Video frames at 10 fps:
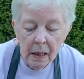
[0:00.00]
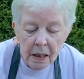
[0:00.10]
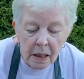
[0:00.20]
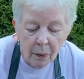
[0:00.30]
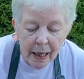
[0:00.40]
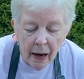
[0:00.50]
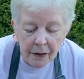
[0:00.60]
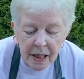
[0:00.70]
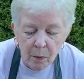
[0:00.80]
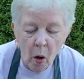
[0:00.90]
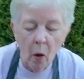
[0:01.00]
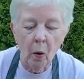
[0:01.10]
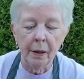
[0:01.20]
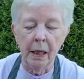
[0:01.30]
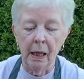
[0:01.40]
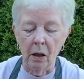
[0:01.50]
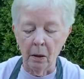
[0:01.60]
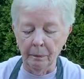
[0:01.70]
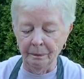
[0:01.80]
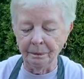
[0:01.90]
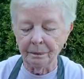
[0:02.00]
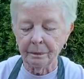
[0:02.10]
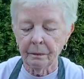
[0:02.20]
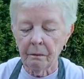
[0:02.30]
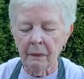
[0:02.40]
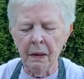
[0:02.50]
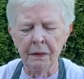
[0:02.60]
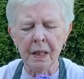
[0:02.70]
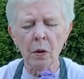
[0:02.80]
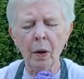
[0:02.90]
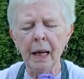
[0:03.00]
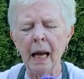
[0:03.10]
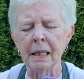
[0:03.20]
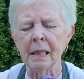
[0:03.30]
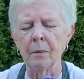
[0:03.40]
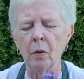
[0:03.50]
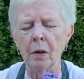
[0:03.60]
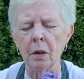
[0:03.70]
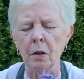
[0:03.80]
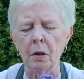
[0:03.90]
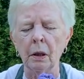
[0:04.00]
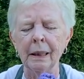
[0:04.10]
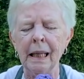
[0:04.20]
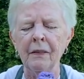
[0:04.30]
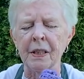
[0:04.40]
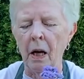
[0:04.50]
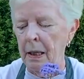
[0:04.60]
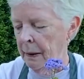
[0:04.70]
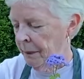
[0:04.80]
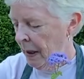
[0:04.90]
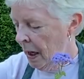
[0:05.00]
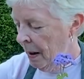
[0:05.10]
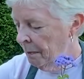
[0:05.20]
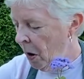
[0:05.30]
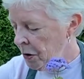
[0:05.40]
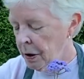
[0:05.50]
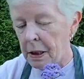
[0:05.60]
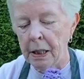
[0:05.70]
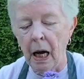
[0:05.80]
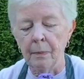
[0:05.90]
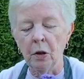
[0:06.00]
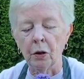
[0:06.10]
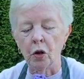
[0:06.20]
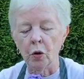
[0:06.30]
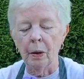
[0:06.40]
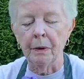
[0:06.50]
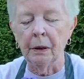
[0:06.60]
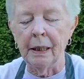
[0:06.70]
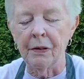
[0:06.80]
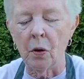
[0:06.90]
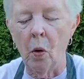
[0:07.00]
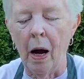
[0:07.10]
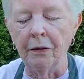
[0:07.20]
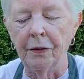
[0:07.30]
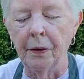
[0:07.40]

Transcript: So we have a small one here. This one has some leaves on it. Most of the time you can trim the leaves off,